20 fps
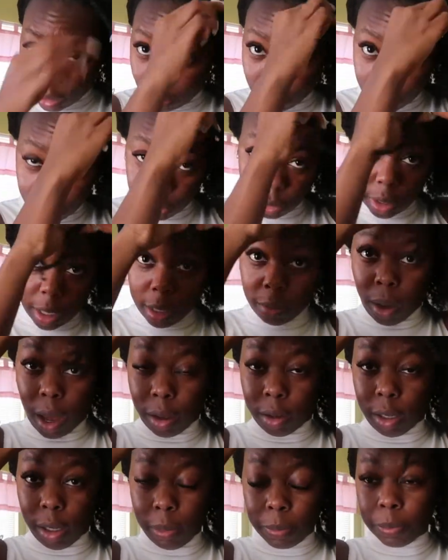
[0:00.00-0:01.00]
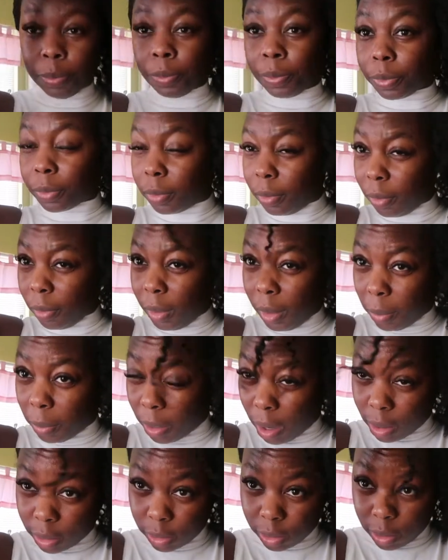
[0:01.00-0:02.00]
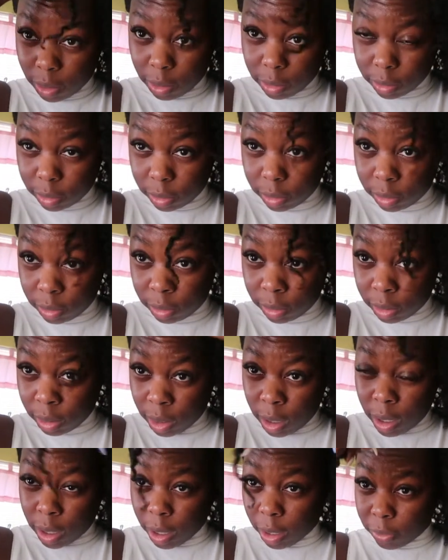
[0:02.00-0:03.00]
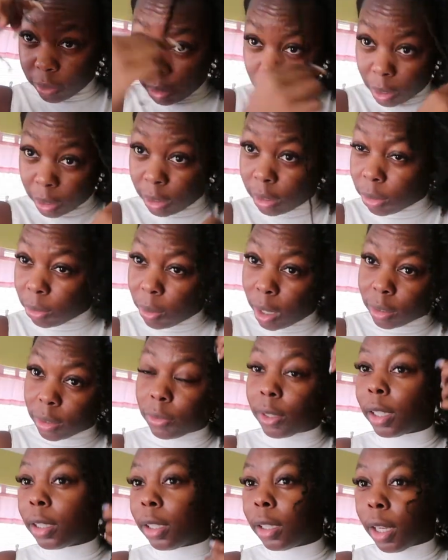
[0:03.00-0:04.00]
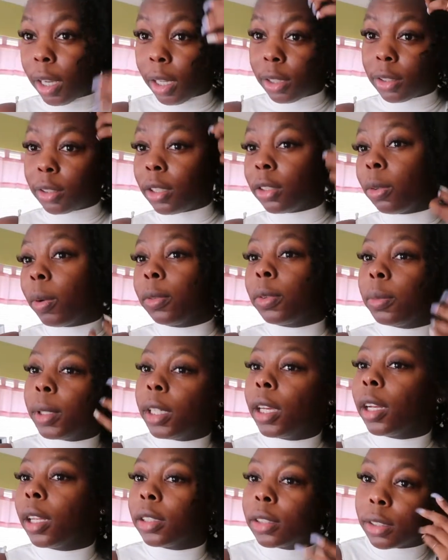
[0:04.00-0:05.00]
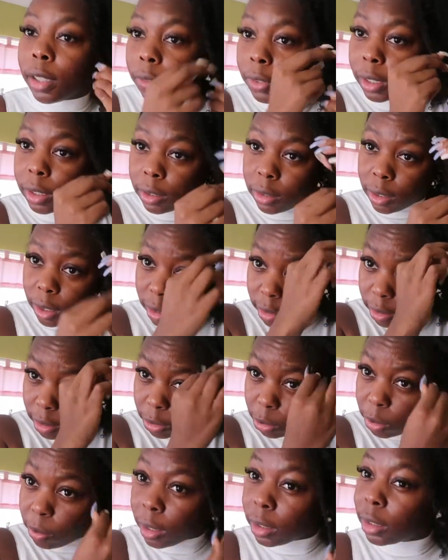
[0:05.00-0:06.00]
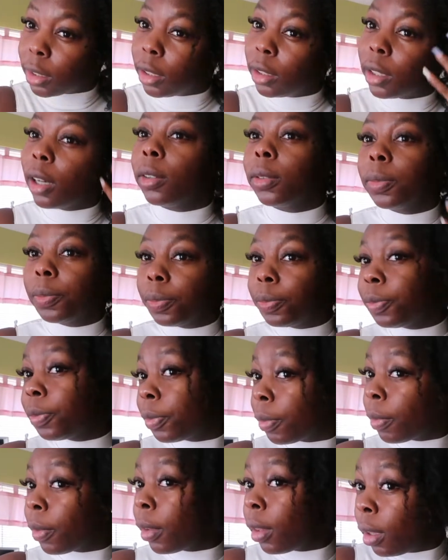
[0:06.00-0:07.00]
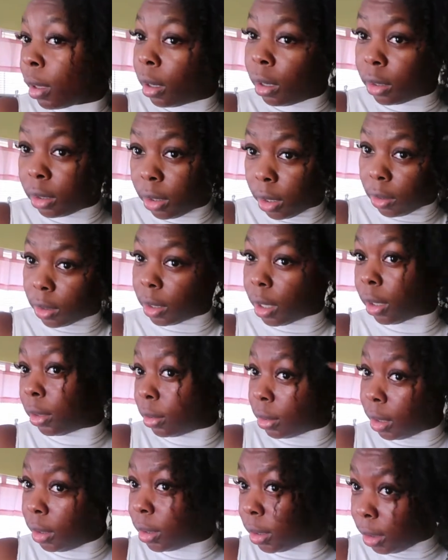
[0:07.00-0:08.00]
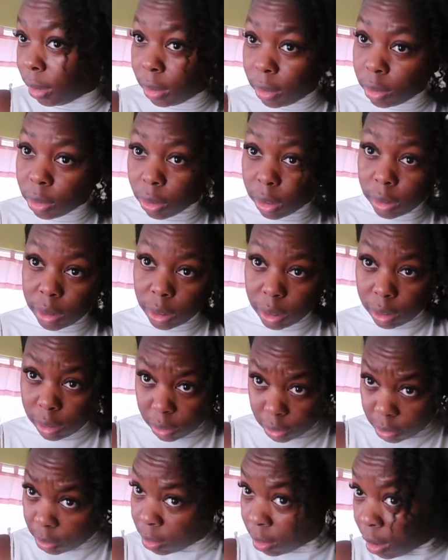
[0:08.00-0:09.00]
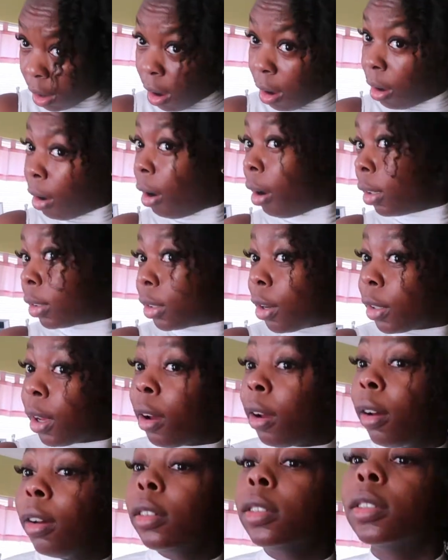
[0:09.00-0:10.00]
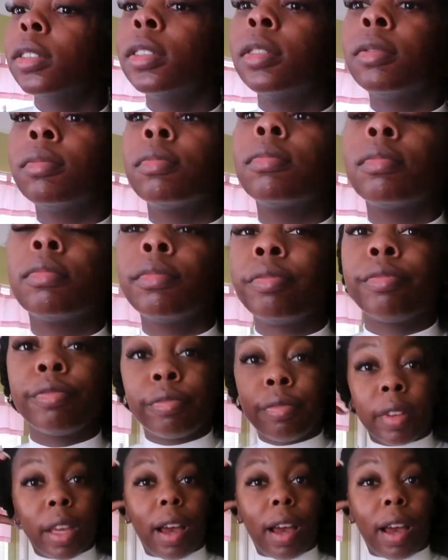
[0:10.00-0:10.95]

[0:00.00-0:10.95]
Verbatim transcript: and basically she was just saying how she had very low ma manipulation to her hair. I mean, she wore wigs, which I can get on the wig wave, but I just don't think wigs are for me.